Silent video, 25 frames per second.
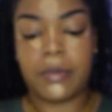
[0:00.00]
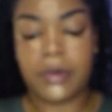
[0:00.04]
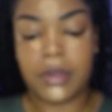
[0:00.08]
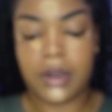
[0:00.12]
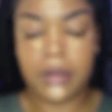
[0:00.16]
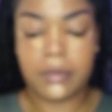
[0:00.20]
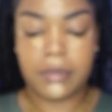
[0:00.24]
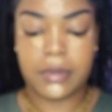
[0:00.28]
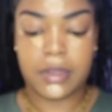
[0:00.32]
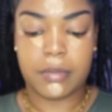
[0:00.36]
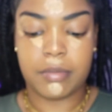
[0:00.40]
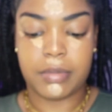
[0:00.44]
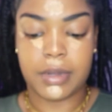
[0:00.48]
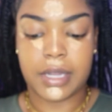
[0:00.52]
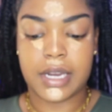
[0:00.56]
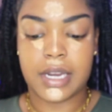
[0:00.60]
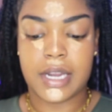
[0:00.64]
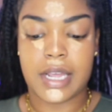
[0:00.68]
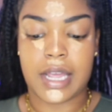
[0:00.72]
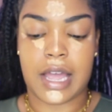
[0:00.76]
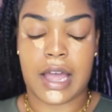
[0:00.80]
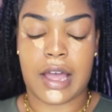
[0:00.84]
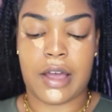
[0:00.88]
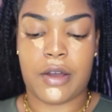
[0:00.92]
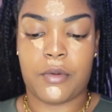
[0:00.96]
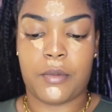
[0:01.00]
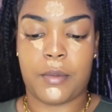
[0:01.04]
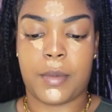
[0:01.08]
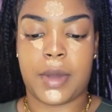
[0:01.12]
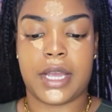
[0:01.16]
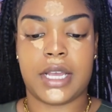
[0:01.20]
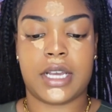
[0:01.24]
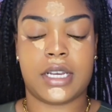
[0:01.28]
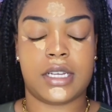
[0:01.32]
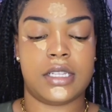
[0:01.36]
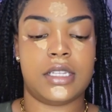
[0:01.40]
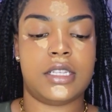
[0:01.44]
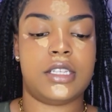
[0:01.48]
going to be blending out my
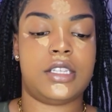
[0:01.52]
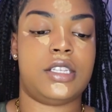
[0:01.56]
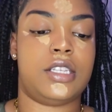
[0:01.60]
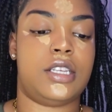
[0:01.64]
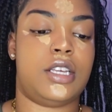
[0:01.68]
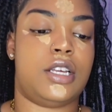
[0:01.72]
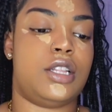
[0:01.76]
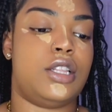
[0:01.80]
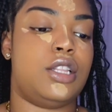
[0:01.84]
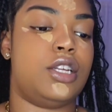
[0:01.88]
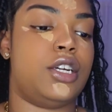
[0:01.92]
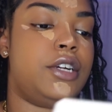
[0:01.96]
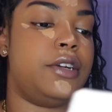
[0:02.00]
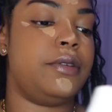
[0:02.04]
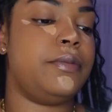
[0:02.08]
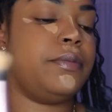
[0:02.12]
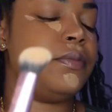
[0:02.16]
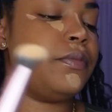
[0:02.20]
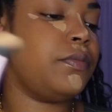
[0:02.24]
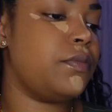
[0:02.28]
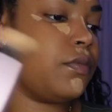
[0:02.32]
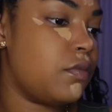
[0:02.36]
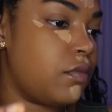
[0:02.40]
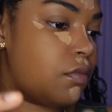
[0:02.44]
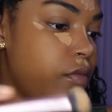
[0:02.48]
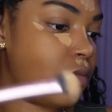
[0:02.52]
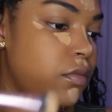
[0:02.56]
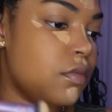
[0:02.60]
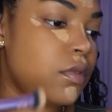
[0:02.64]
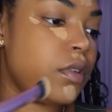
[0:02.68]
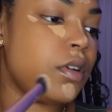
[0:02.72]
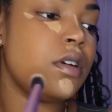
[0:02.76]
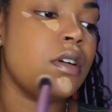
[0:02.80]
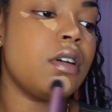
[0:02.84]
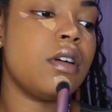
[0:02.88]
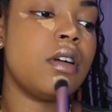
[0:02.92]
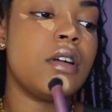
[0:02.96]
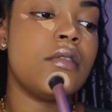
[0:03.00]
concealer.
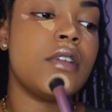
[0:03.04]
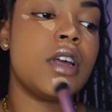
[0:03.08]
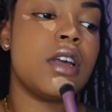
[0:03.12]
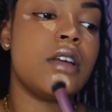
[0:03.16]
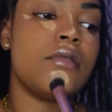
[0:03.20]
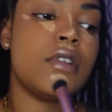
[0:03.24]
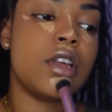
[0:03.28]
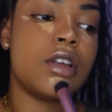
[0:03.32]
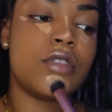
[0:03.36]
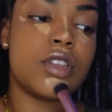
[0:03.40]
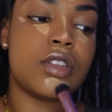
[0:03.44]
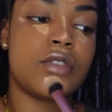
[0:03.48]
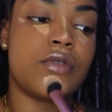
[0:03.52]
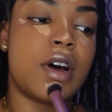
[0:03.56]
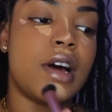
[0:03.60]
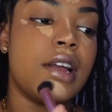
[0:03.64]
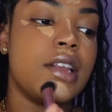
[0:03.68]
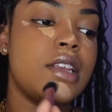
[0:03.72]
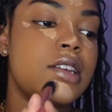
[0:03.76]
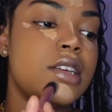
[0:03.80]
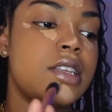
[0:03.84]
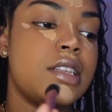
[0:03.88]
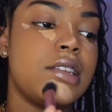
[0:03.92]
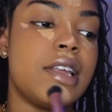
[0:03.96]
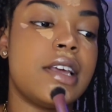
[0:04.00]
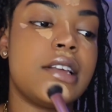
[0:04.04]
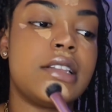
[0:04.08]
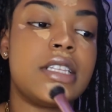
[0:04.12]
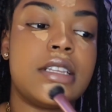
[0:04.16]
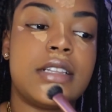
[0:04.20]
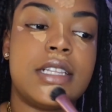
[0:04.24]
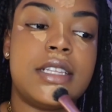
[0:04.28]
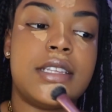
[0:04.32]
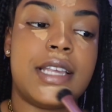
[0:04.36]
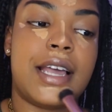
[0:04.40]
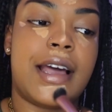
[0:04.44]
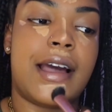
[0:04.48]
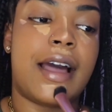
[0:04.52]
So I'll just like to
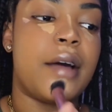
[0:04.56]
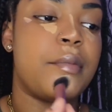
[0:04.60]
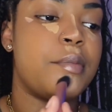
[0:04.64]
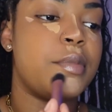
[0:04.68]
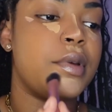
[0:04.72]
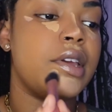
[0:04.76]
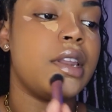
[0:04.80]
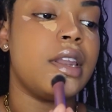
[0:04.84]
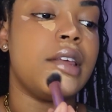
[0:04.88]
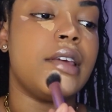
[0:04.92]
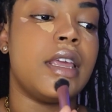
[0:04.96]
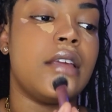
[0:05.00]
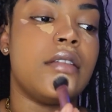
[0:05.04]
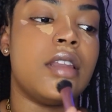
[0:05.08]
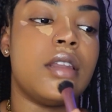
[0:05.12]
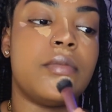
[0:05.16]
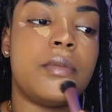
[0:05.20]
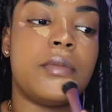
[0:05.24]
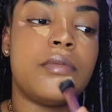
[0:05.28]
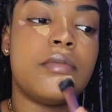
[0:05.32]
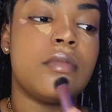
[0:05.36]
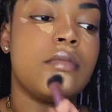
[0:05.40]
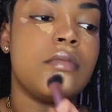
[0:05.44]
tap it in.